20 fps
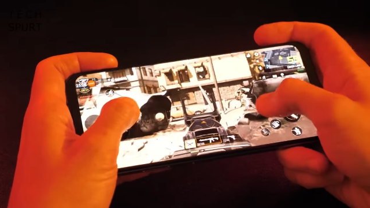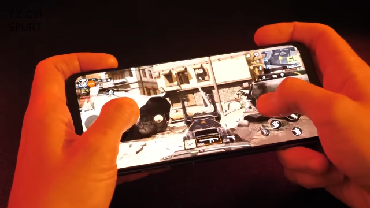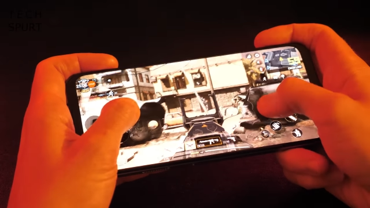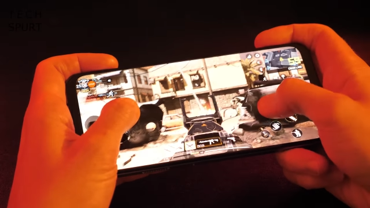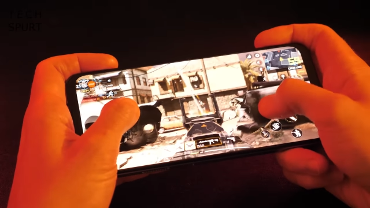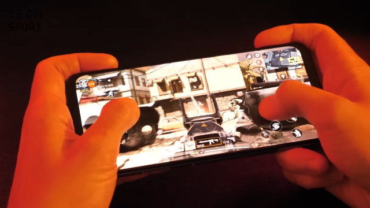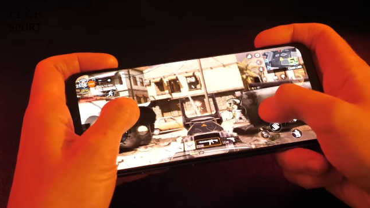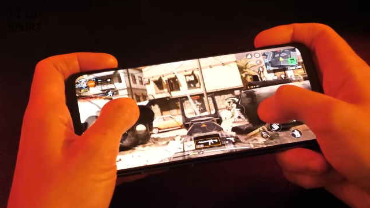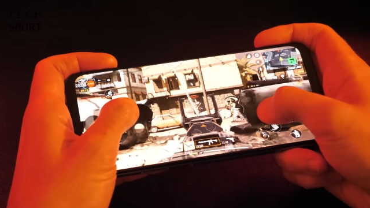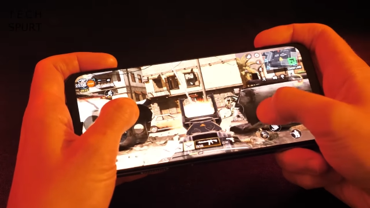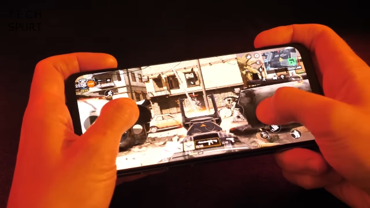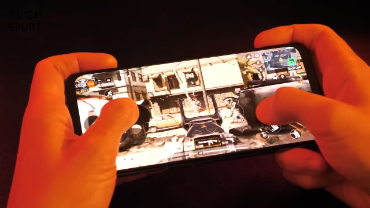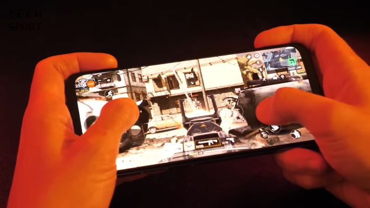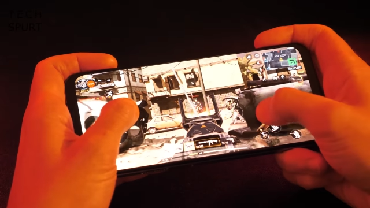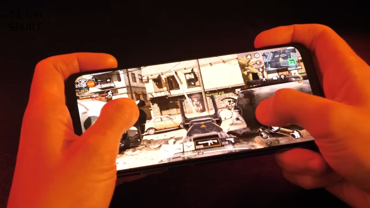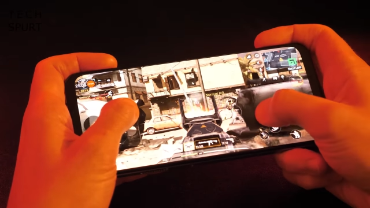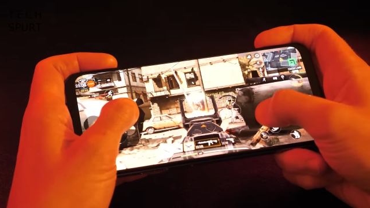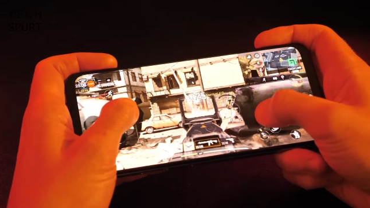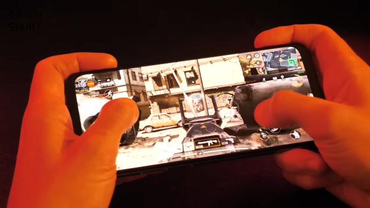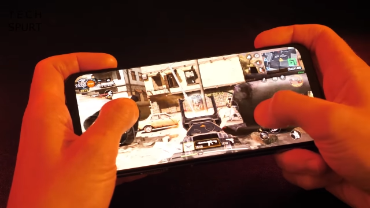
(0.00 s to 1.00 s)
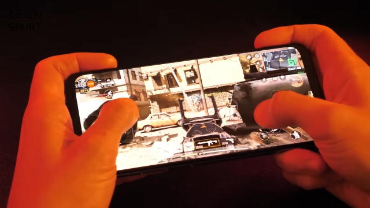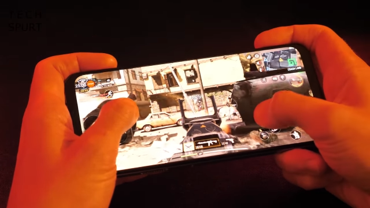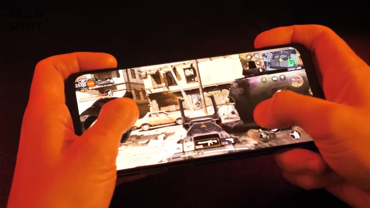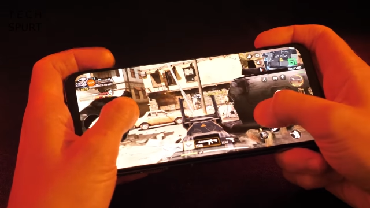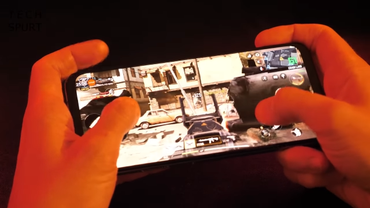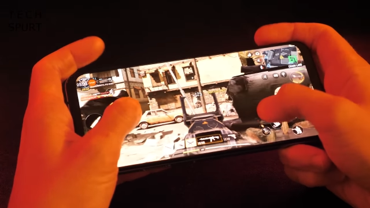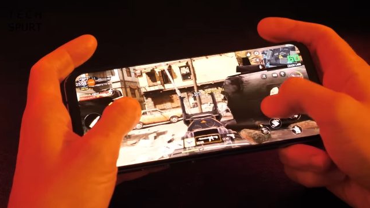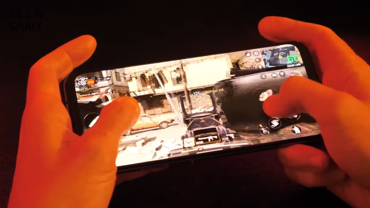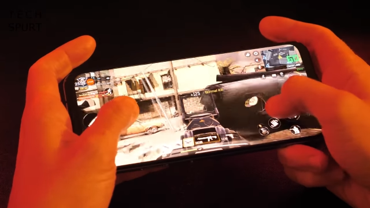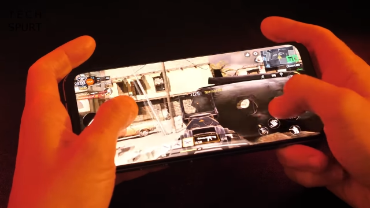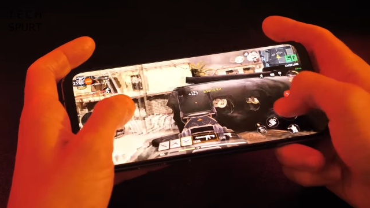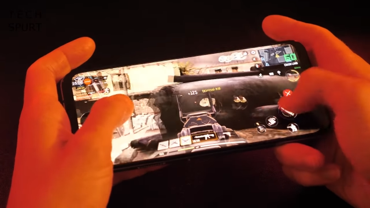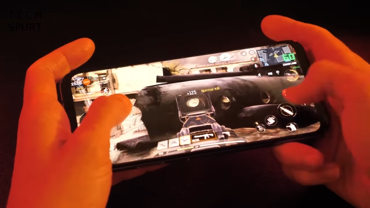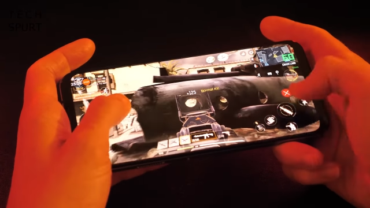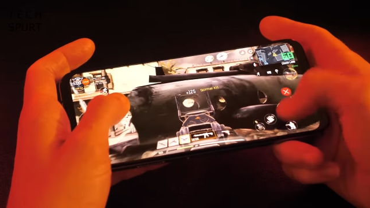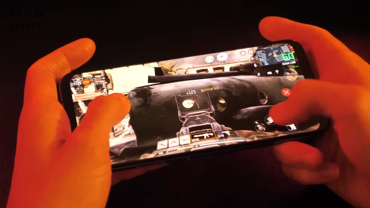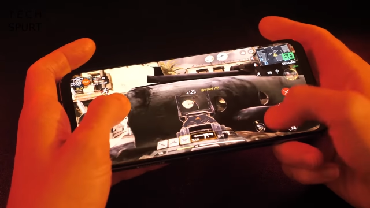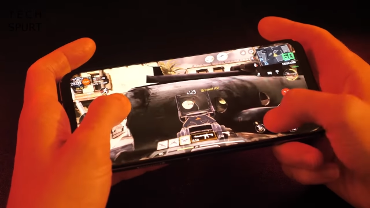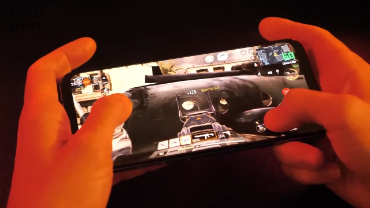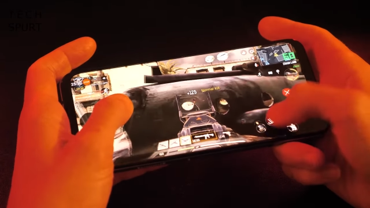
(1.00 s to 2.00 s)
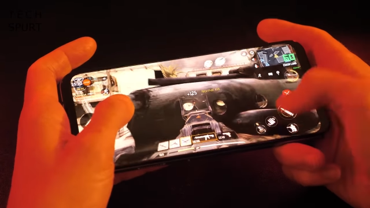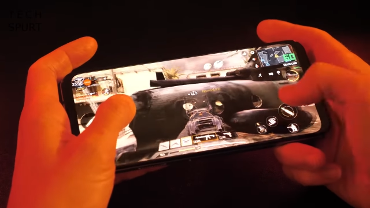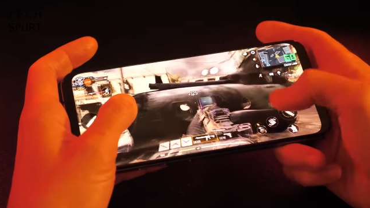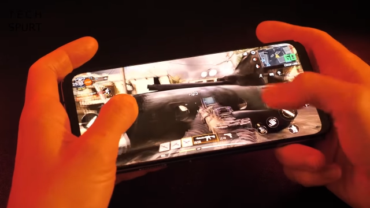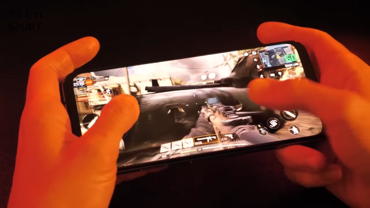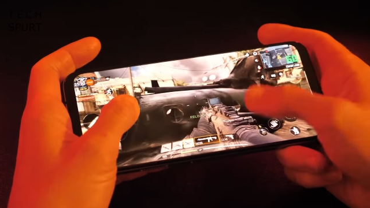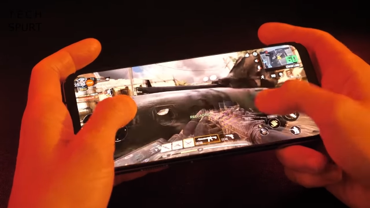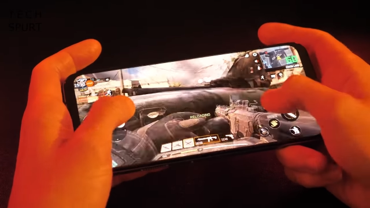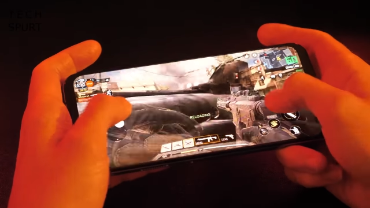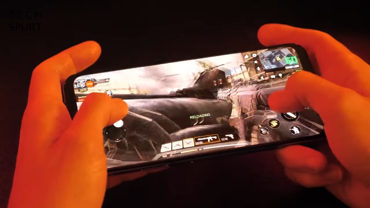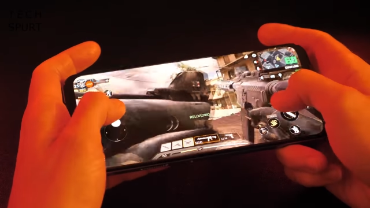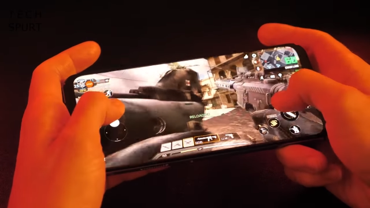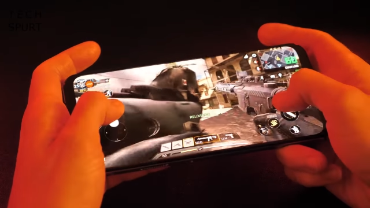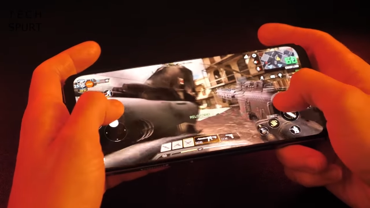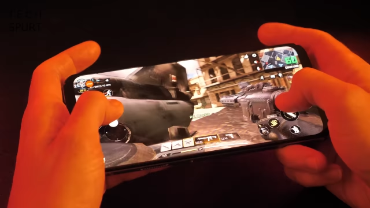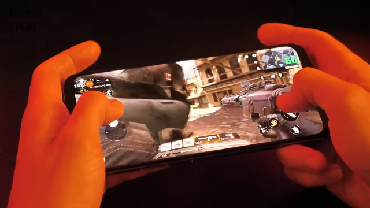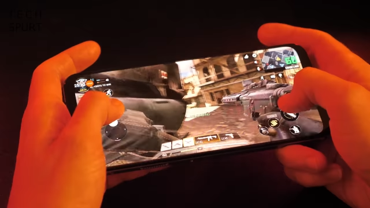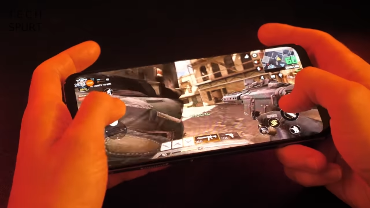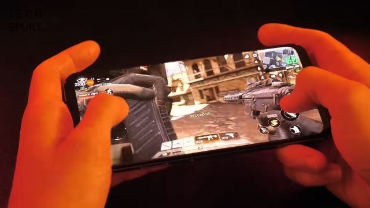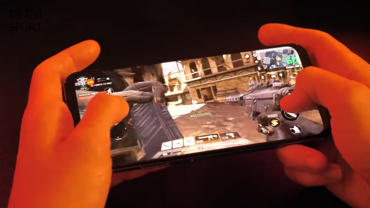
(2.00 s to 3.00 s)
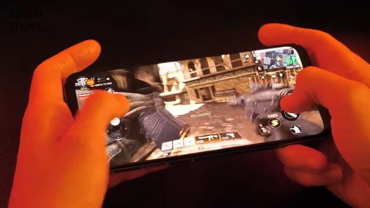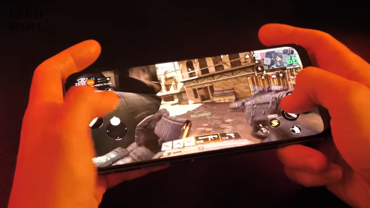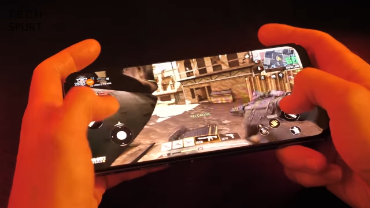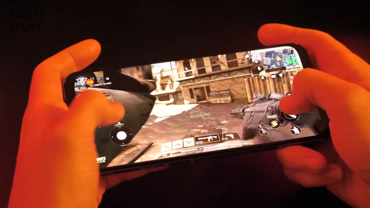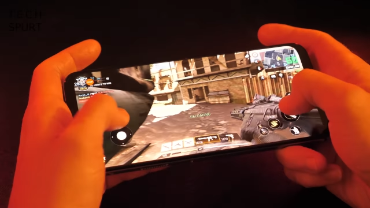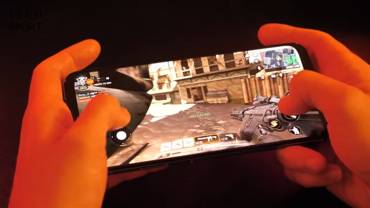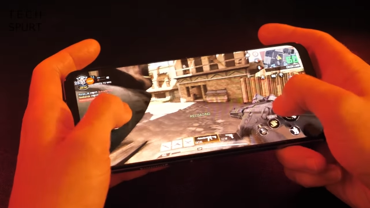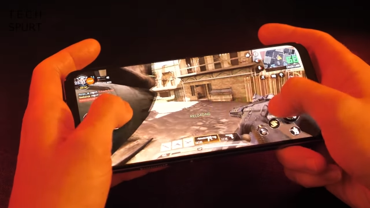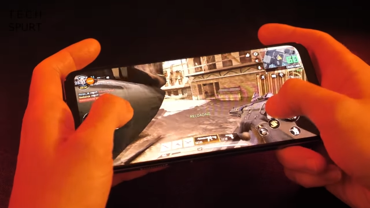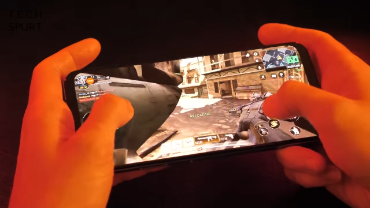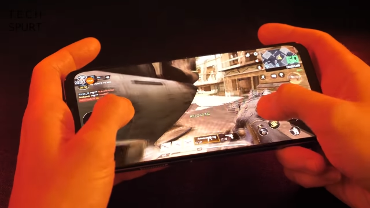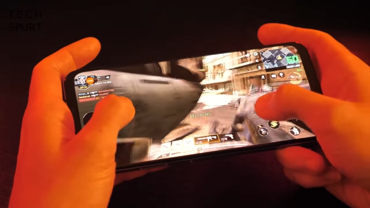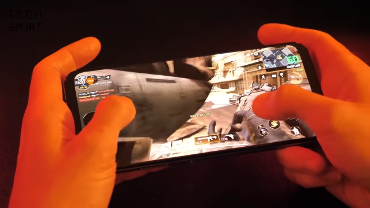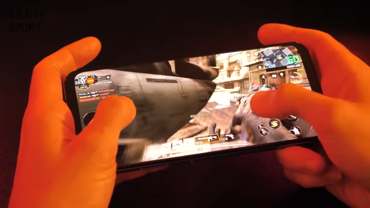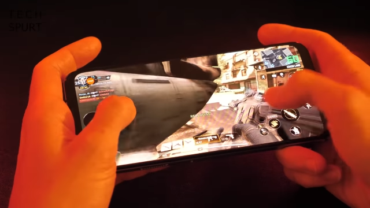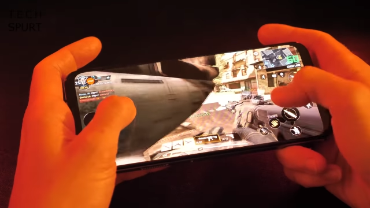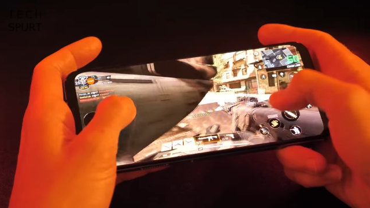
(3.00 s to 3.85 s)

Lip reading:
Nobody's mouth can be seen.